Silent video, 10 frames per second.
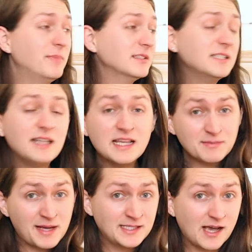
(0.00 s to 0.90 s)
building these
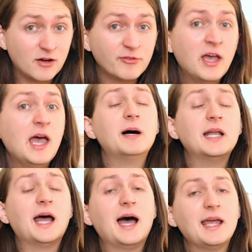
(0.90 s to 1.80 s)
myself,
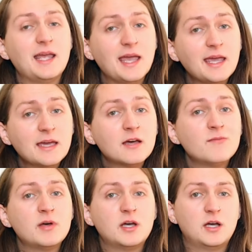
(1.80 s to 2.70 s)
but I
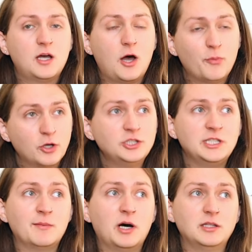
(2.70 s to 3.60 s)
am approaching
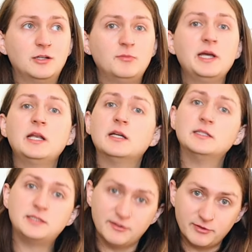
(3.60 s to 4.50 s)
them a little
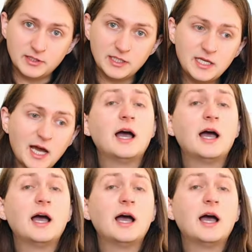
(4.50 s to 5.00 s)
bit differently.